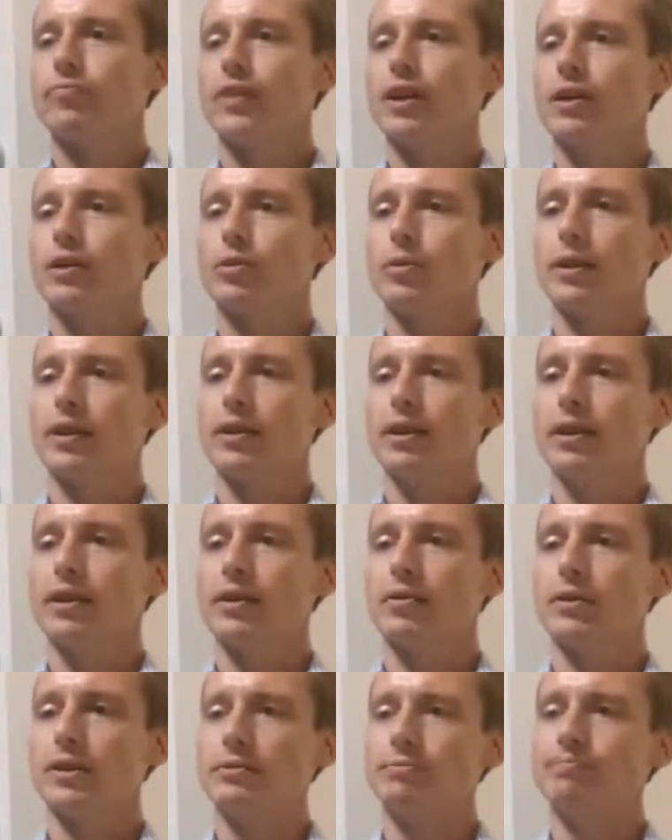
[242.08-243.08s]
I quite like
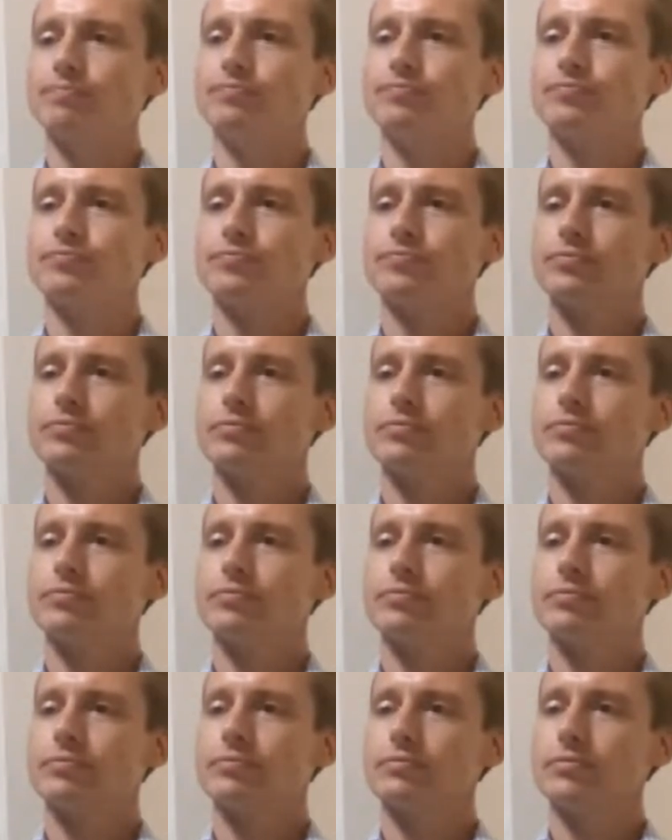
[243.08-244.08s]
that one.
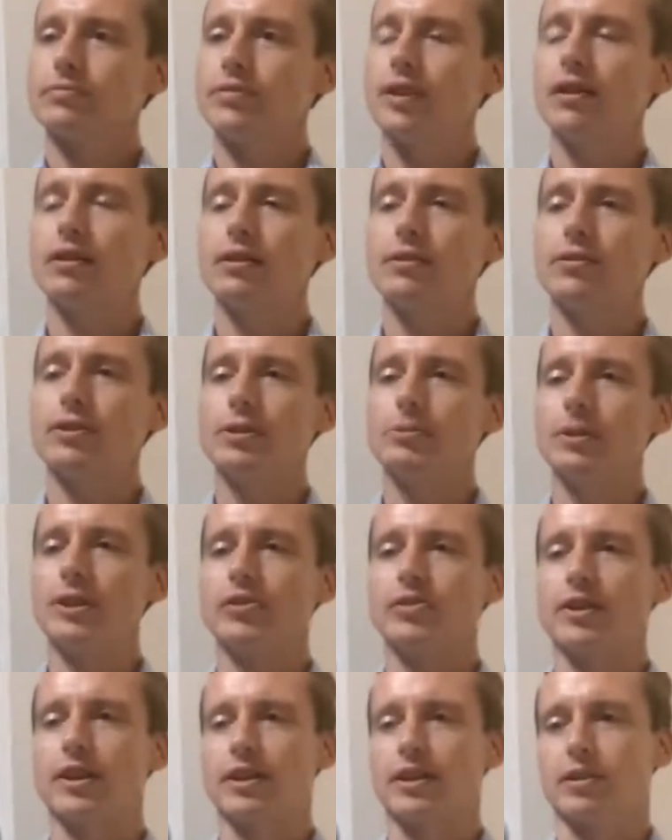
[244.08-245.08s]
No, I very
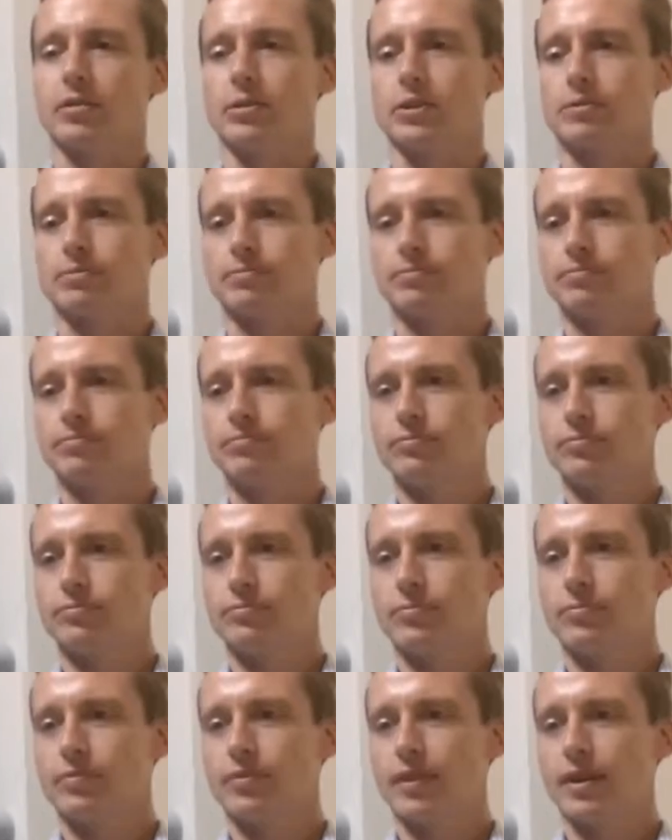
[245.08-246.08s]
much like that
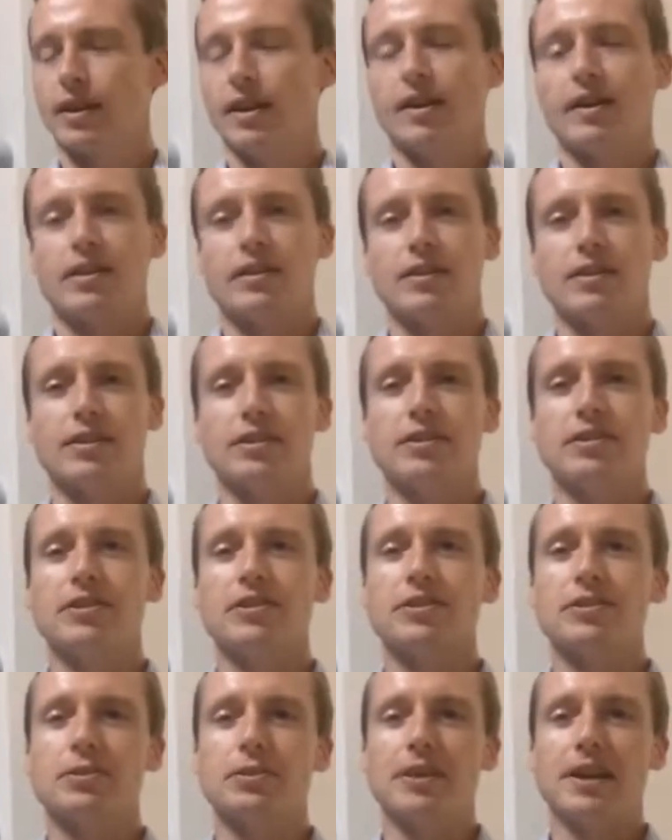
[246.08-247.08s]
one. So this
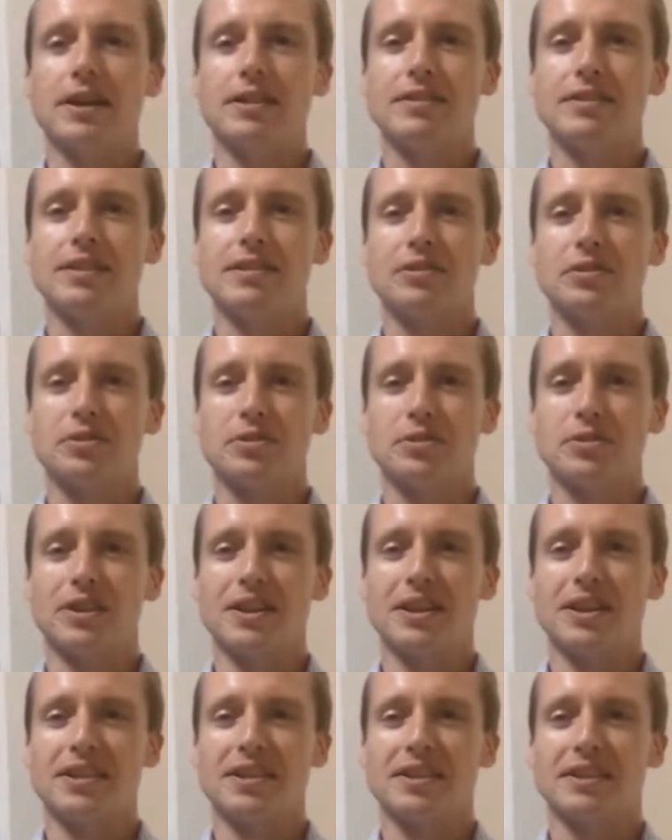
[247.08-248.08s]
is a good ending to
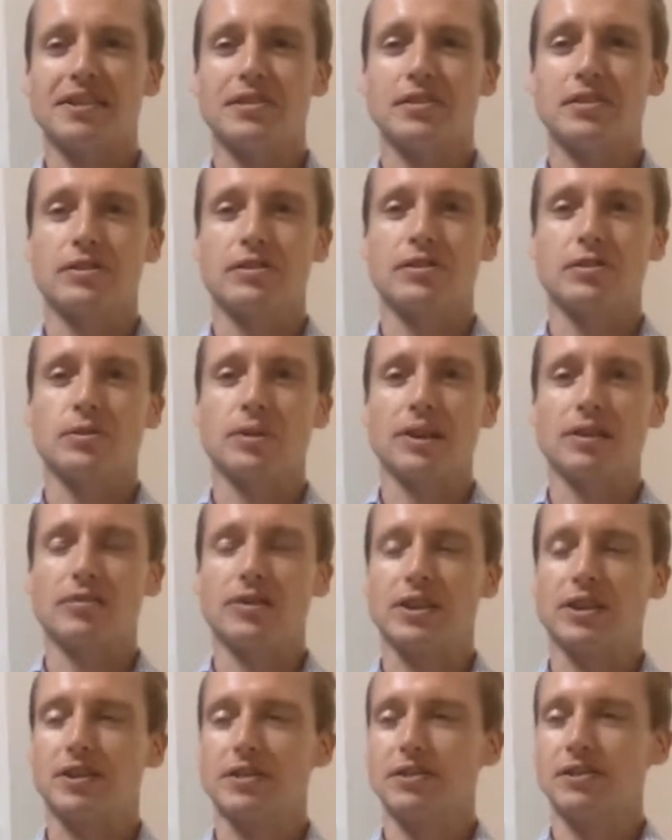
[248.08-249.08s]
the series of wine
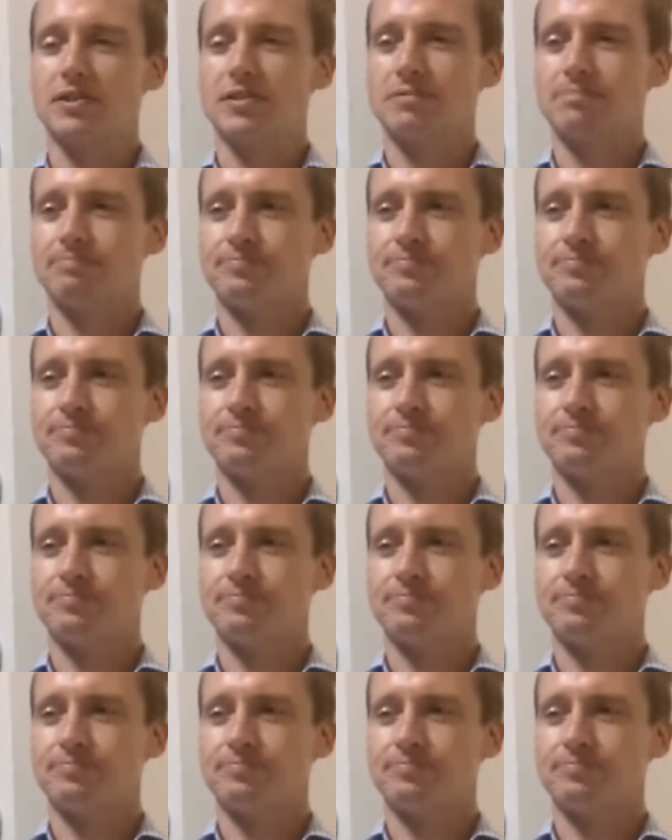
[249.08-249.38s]
videos.